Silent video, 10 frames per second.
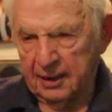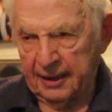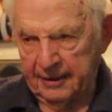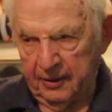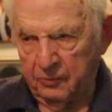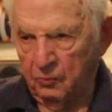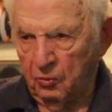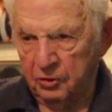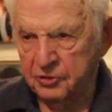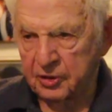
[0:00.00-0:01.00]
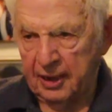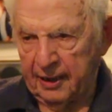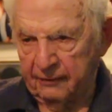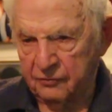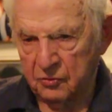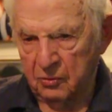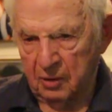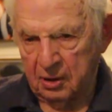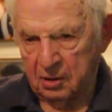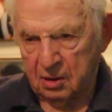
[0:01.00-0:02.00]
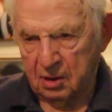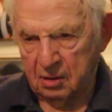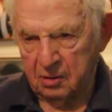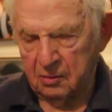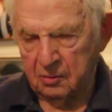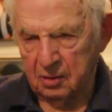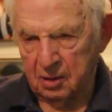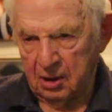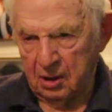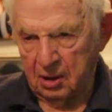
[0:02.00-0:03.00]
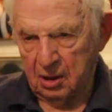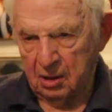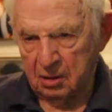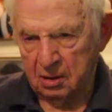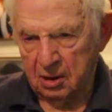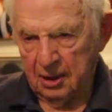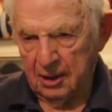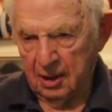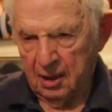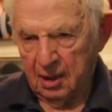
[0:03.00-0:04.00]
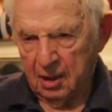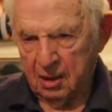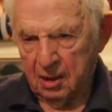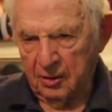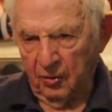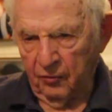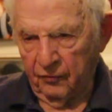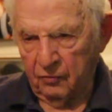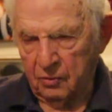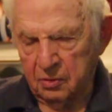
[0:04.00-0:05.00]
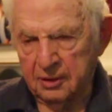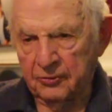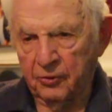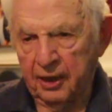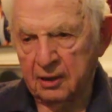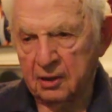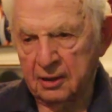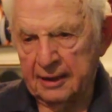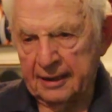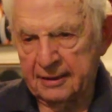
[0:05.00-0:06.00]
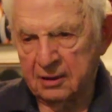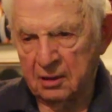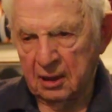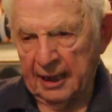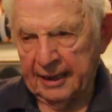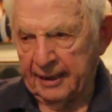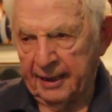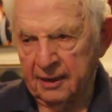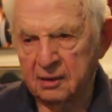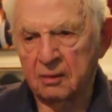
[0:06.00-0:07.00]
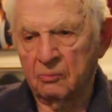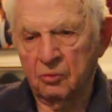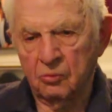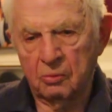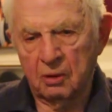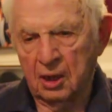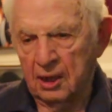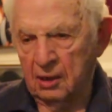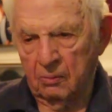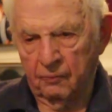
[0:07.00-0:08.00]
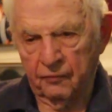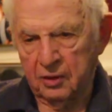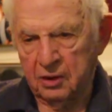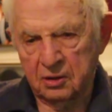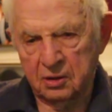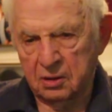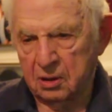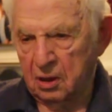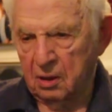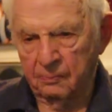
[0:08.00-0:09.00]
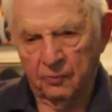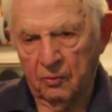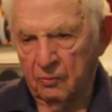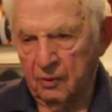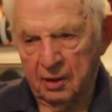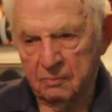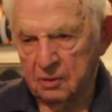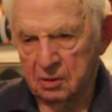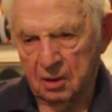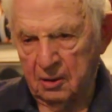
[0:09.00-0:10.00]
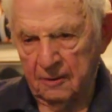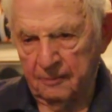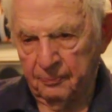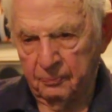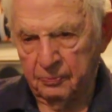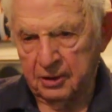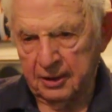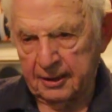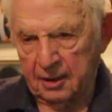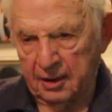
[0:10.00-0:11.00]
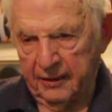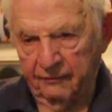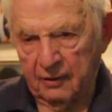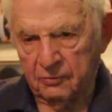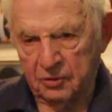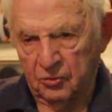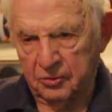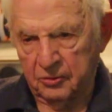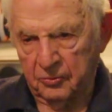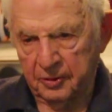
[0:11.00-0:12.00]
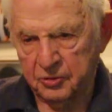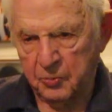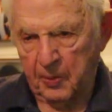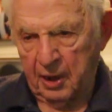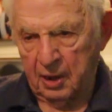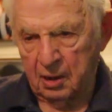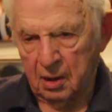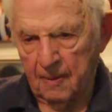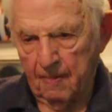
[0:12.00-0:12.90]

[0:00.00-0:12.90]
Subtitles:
I needed more staff. So I said to the overall director that I got to get some new help for these programs, you know, particularly if I was going to expand.